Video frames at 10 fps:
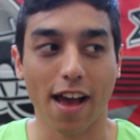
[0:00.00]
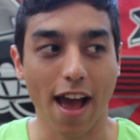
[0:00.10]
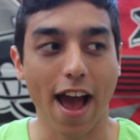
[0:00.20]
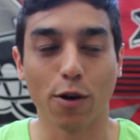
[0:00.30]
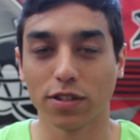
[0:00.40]

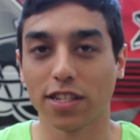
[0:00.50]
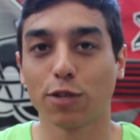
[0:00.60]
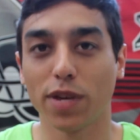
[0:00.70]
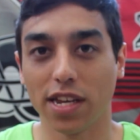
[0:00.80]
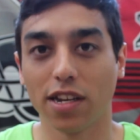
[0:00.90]
How is the
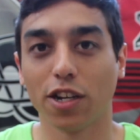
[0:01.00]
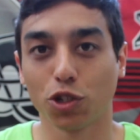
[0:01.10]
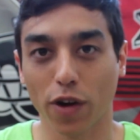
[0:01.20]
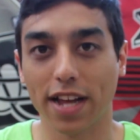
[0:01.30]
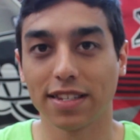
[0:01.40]
speed going to
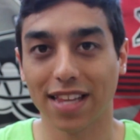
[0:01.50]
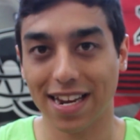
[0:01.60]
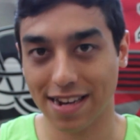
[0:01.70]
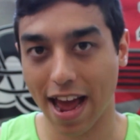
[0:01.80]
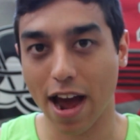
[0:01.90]

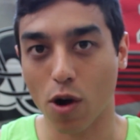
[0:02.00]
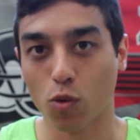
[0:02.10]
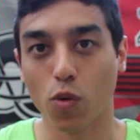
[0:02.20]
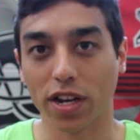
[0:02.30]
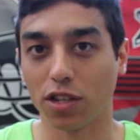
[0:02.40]
translate
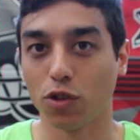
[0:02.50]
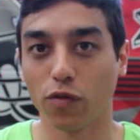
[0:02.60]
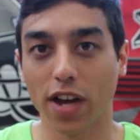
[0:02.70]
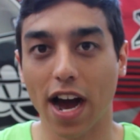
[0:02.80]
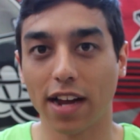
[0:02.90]
now when
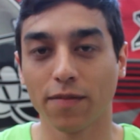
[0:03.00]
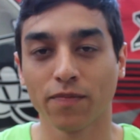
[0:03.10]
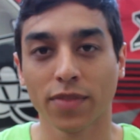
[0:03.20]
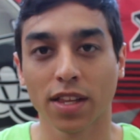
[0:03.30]
you've got